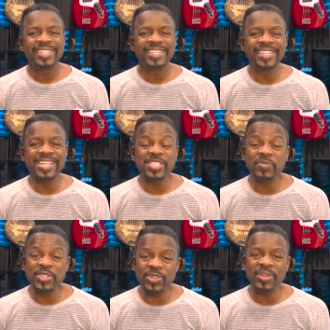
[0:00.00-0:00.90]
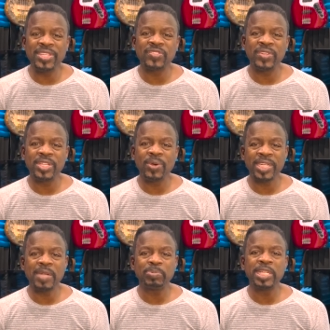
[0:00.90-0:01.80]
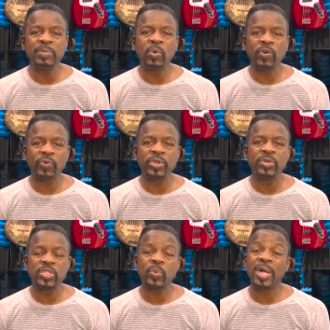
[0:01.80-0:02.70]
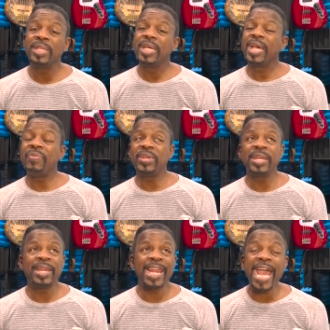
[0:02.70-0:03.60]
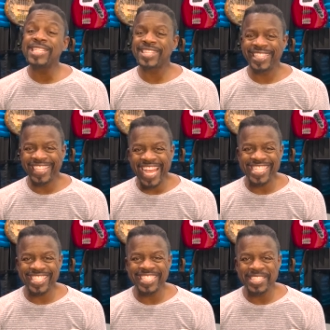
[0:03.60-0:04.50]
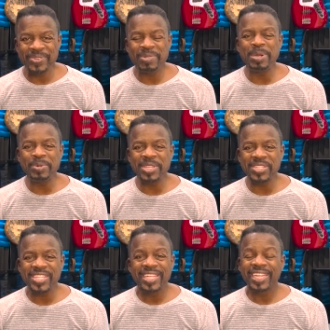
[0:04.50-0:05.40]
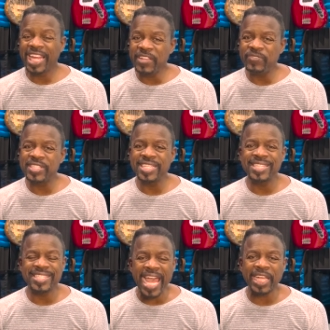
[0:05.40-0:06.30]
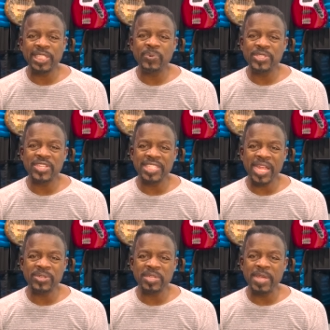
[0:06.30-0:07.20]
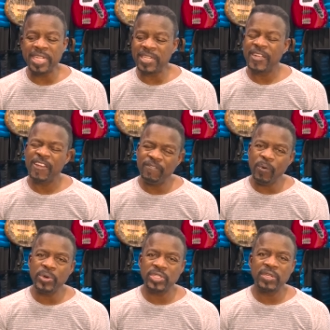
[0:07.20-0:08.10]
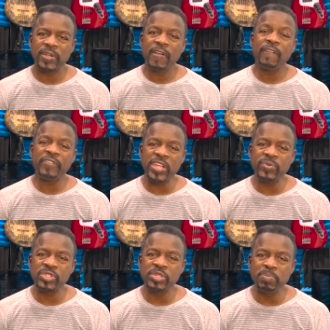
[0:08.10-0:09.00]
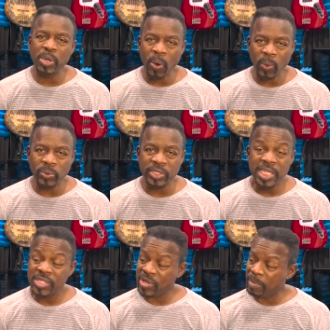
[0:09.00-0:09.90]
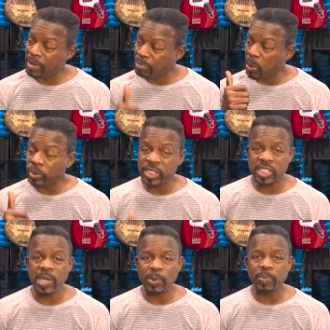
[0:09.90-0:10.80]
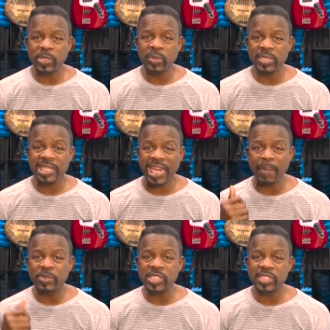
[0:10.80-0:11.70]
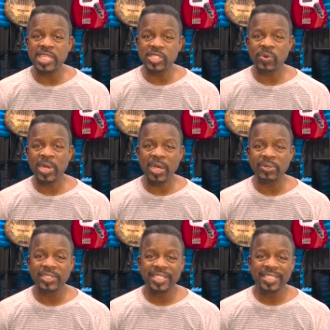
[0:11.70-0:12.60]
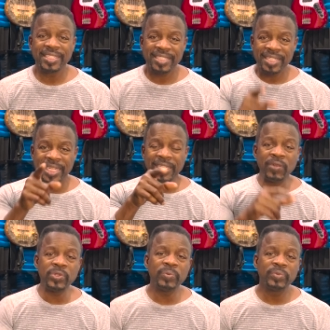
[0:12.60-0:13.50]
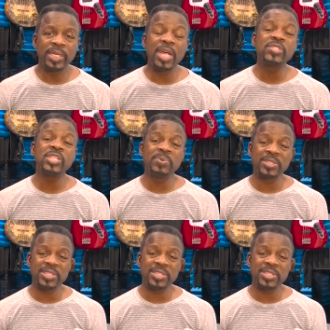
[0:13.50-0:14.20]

because uh, if you enjoyed this video, I got plenty more for you as well. And then lastly, lastly, remember this: life is exactly what you dare to make it, and fortune favors the bold. So I'm going to boldly step up here and slap these things around. I love you, and I'll see you at the